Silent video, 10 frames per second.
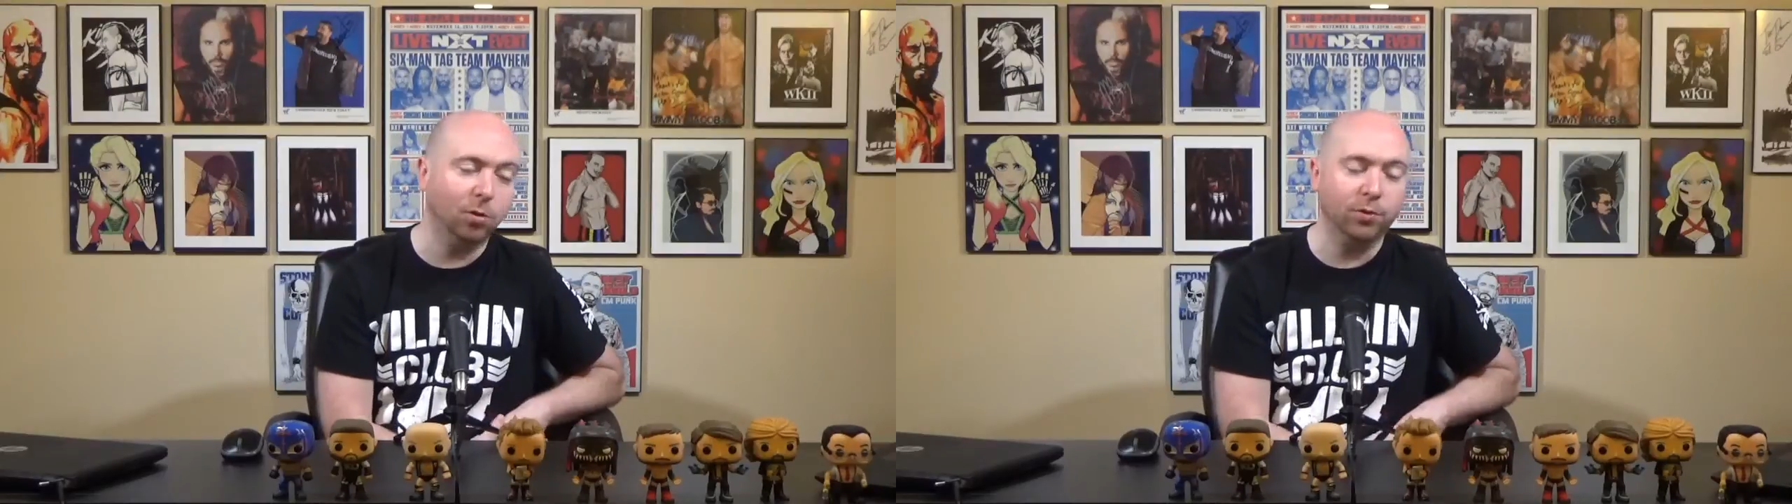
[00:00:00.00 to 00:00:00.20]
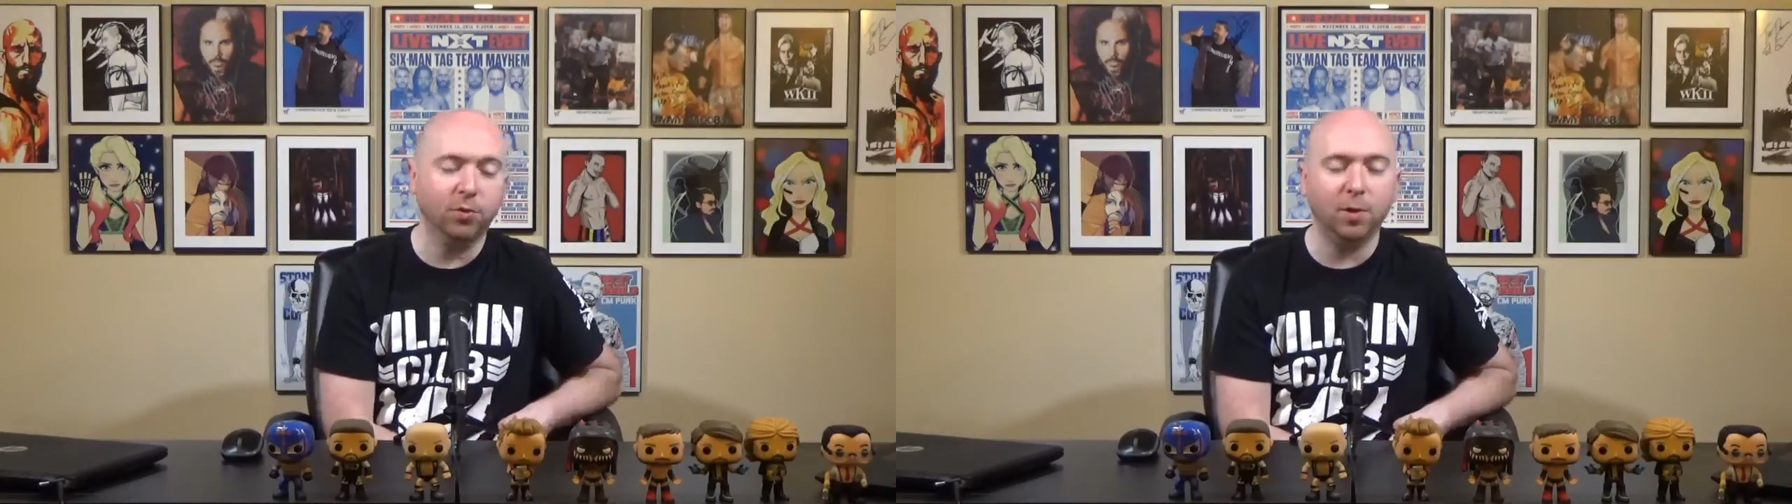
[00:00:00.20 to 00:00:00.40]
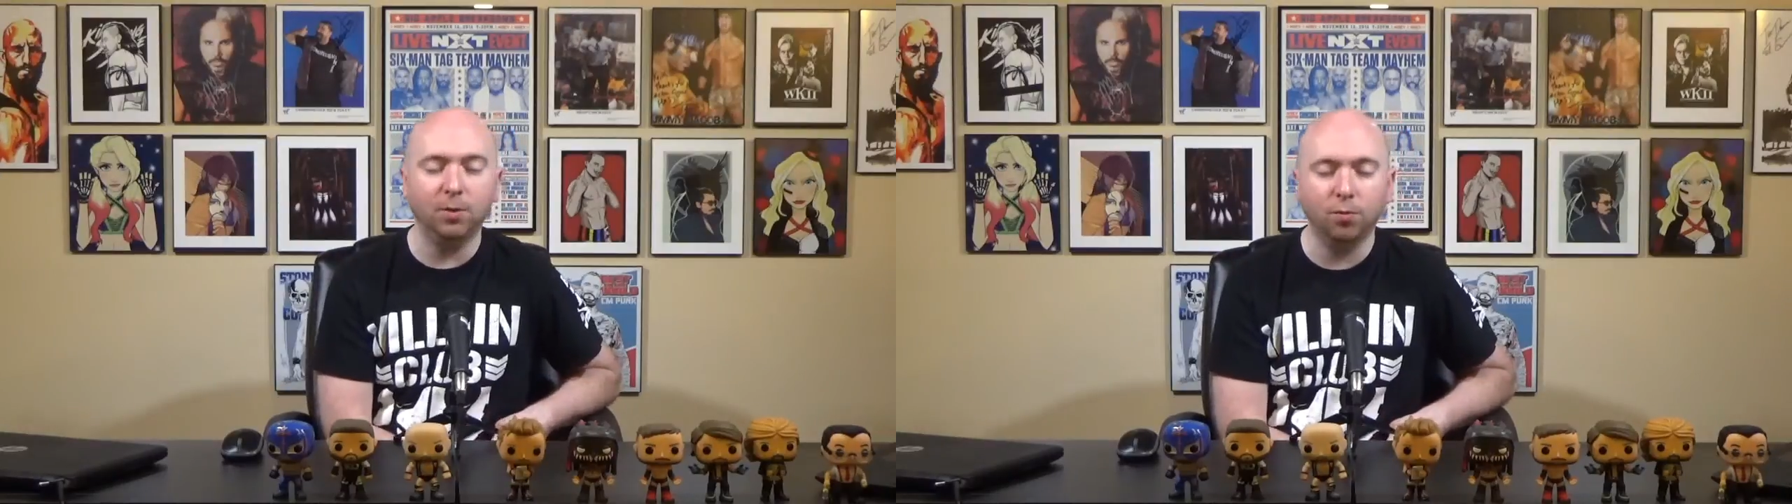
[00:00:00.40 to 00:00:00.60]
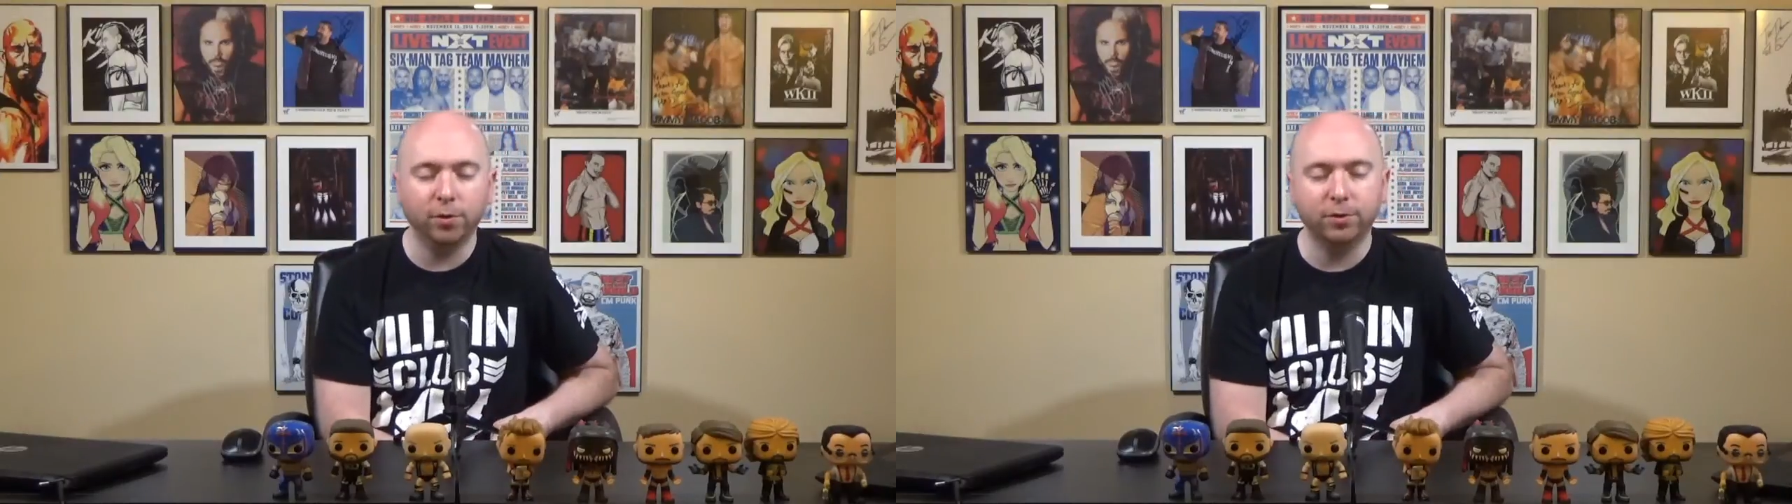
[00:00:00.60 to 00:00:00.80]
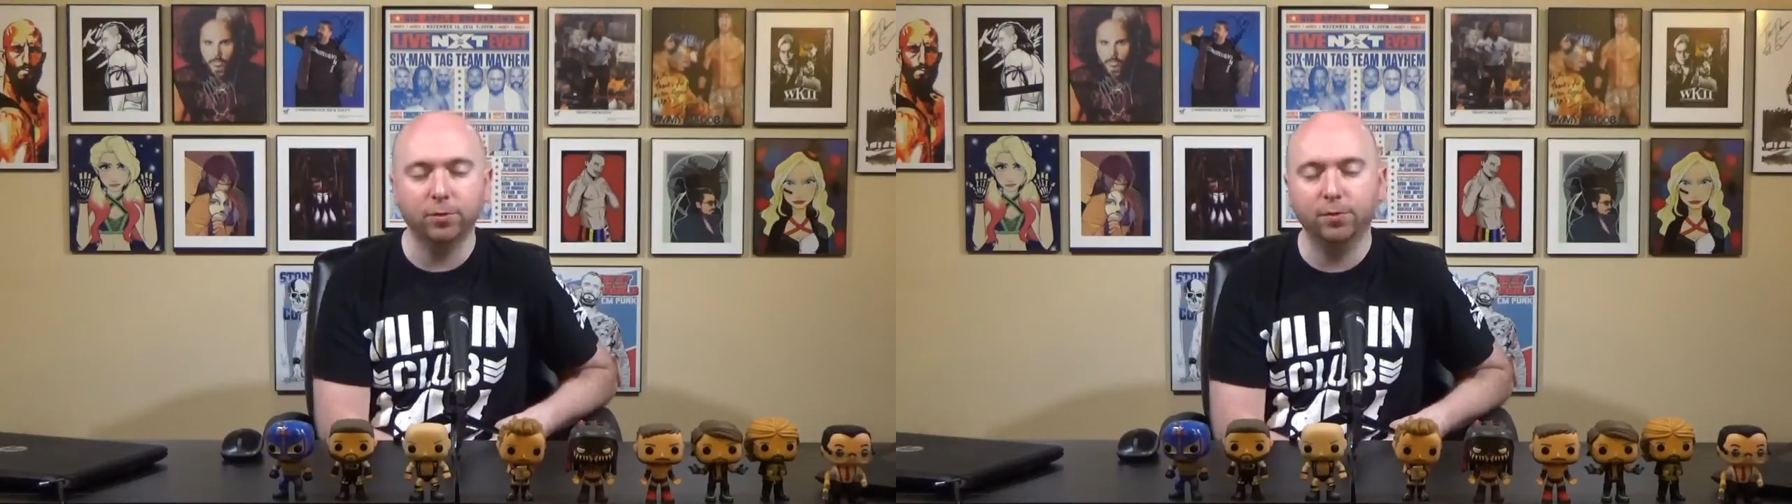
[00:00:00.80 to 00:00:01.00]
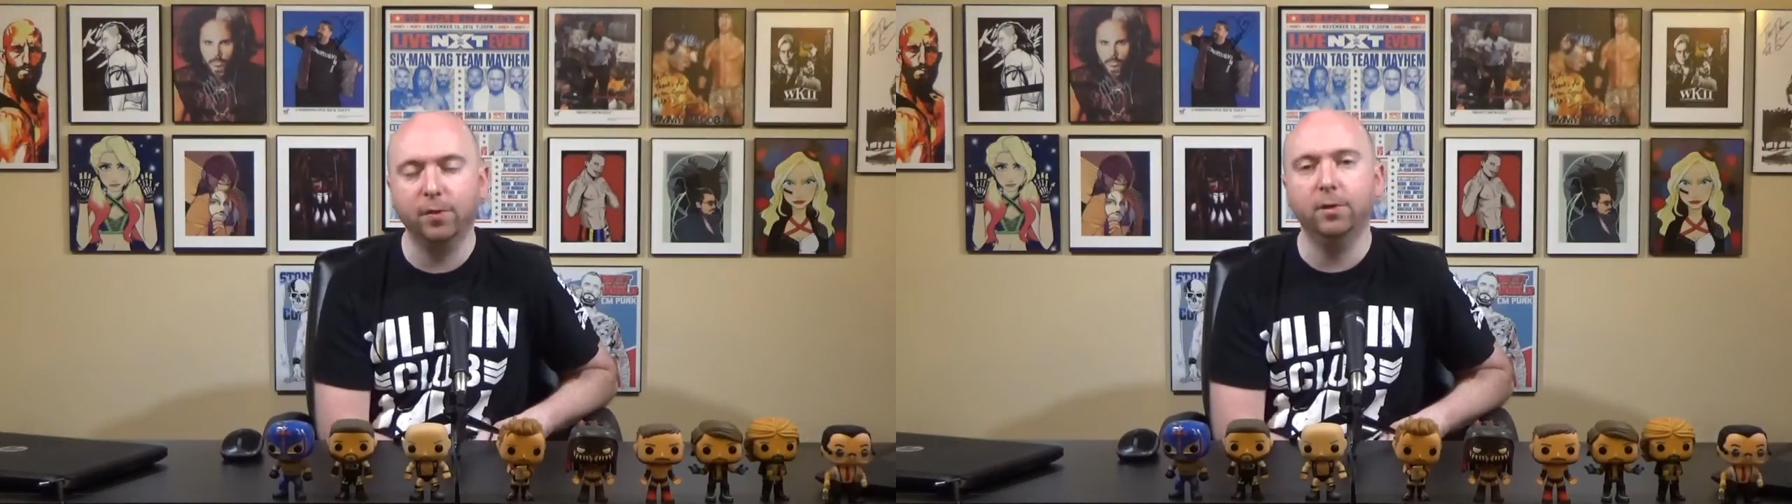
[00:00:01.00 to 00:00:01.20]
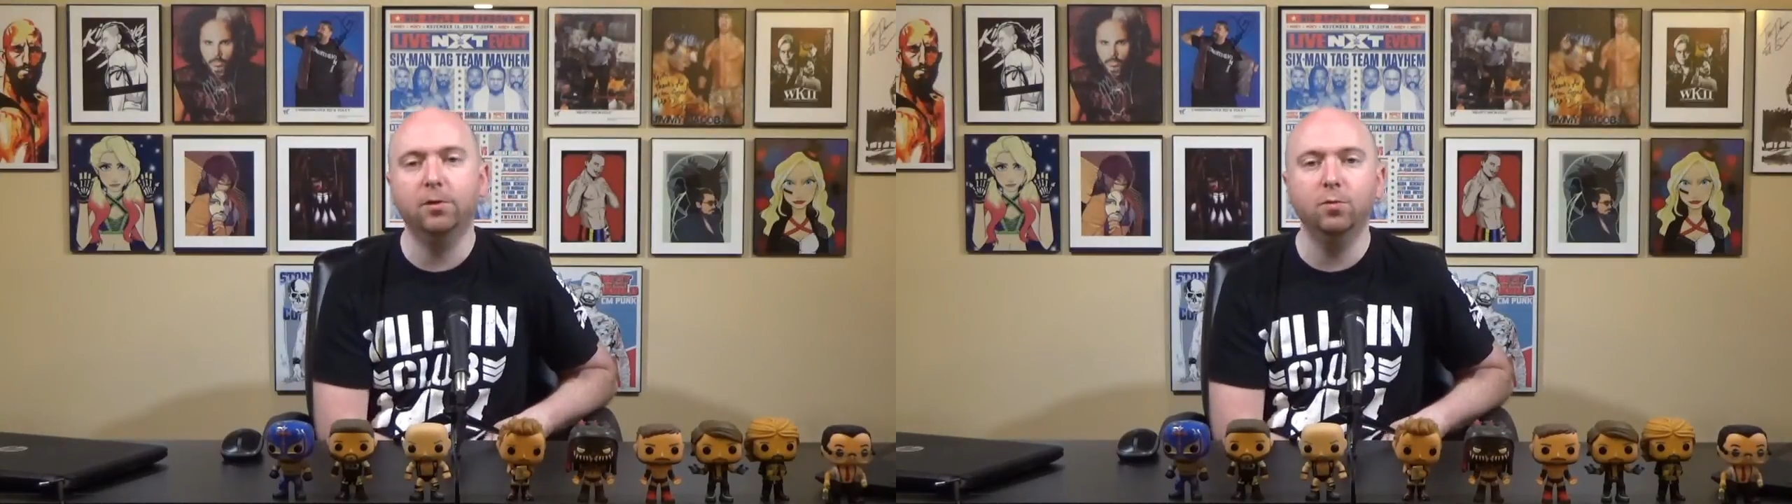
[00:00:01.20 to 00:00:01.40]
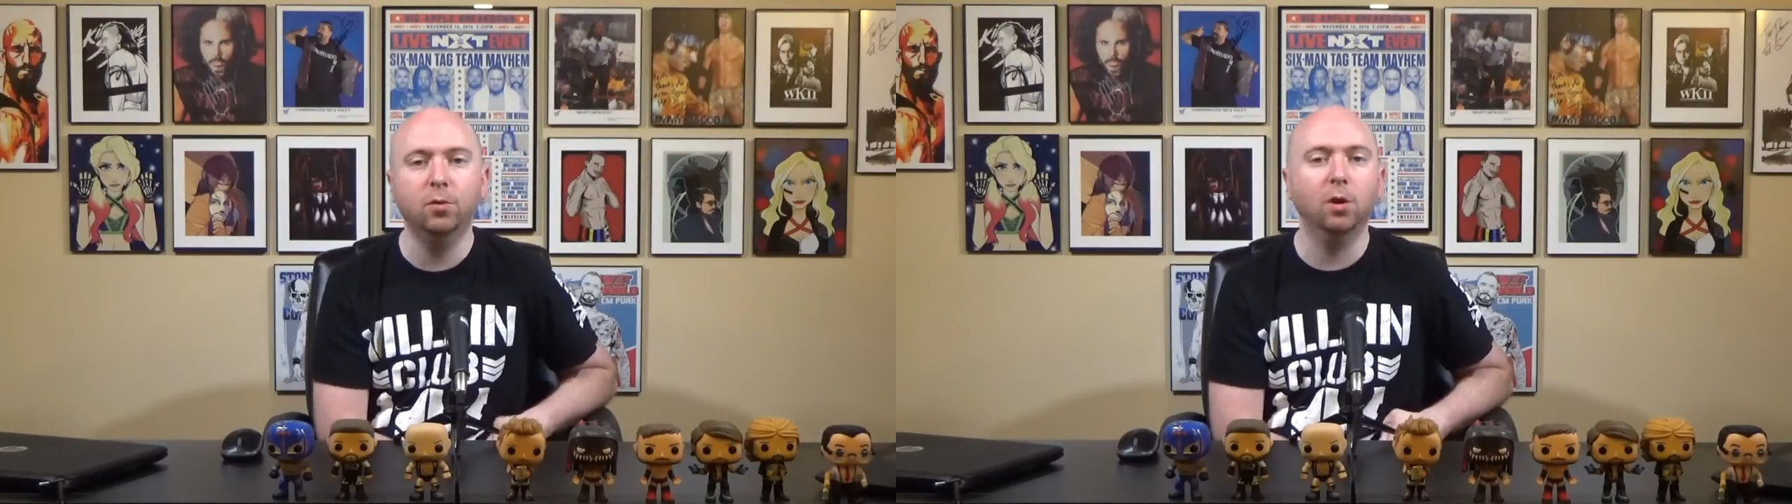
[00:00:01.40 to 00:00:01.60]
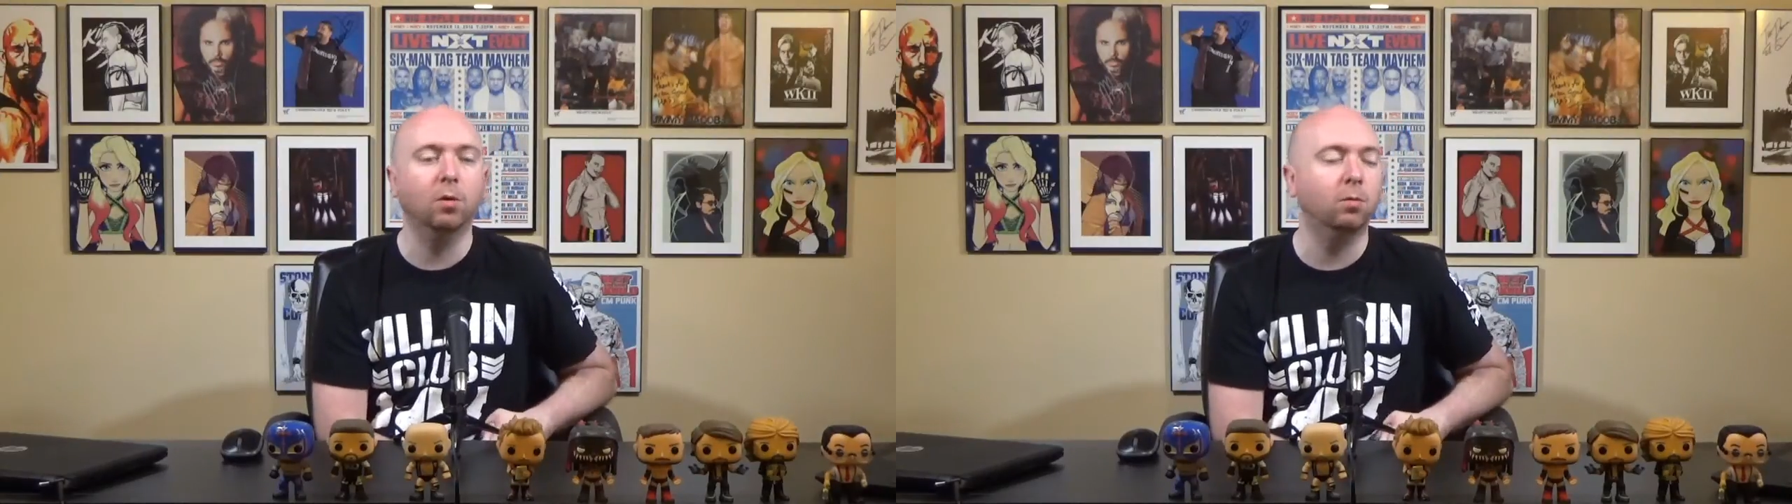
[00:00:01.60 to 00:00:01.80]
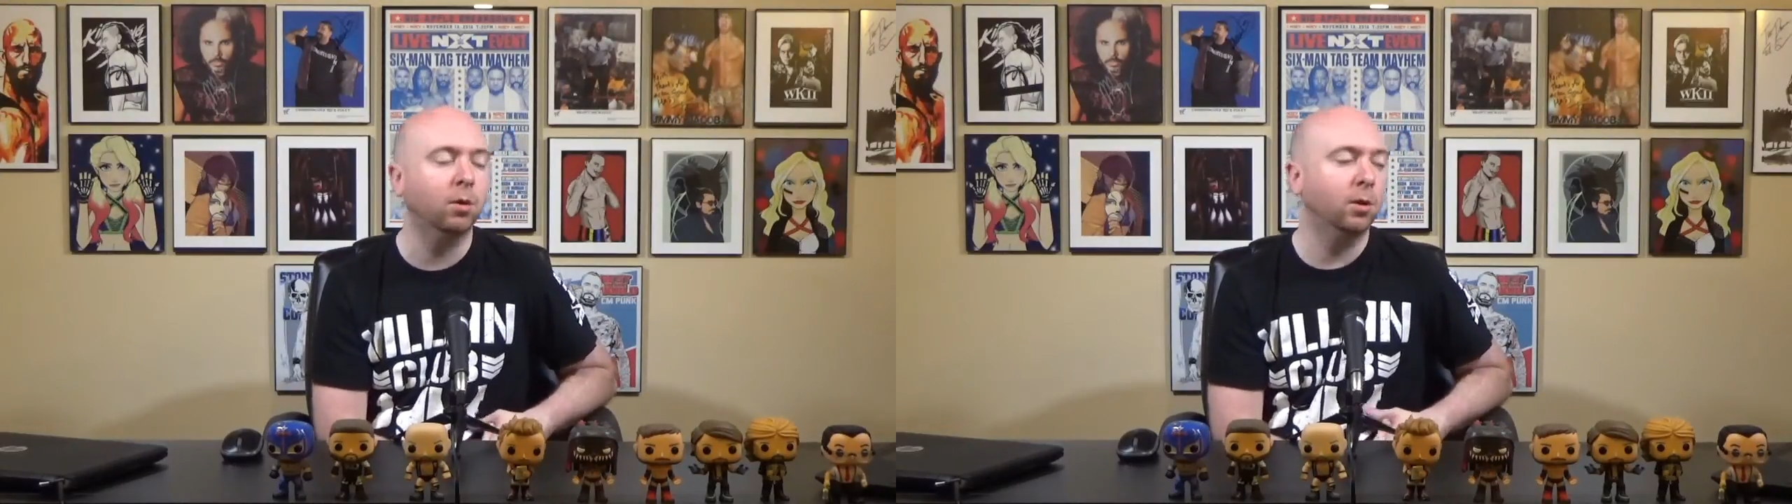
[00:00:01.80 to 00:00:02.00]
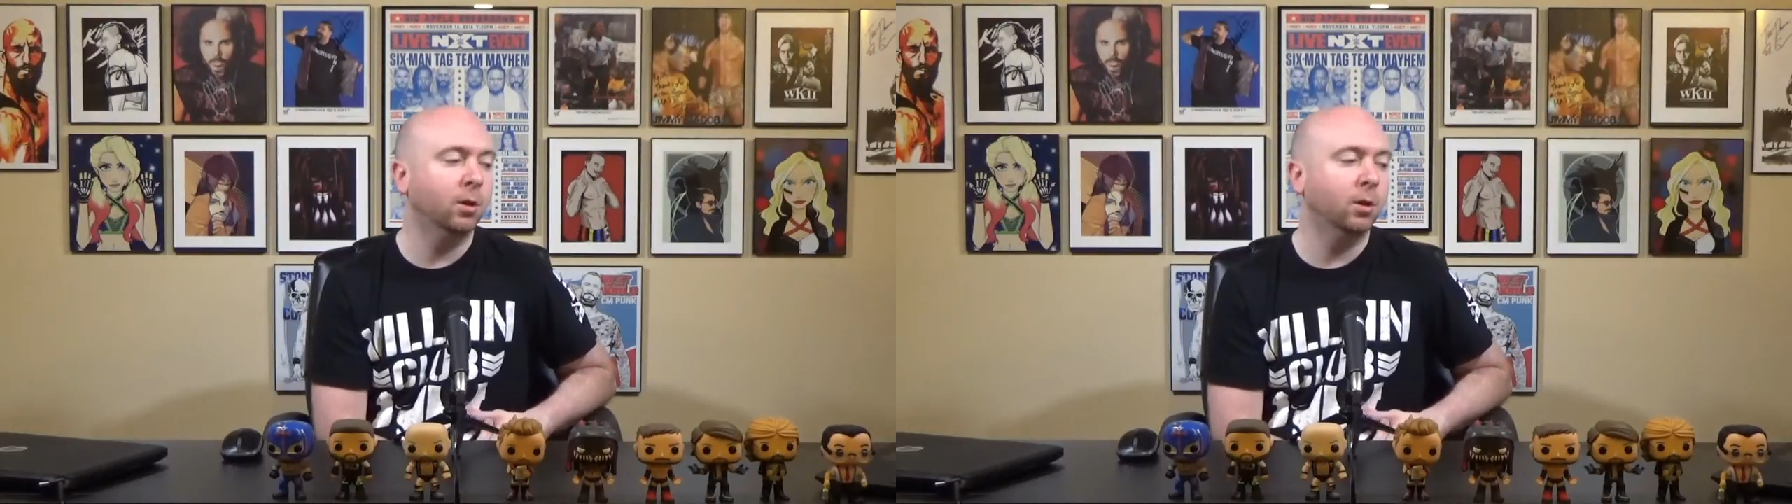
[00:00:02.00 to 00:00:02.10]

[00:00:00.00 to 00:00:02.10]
going to the main roster if they do go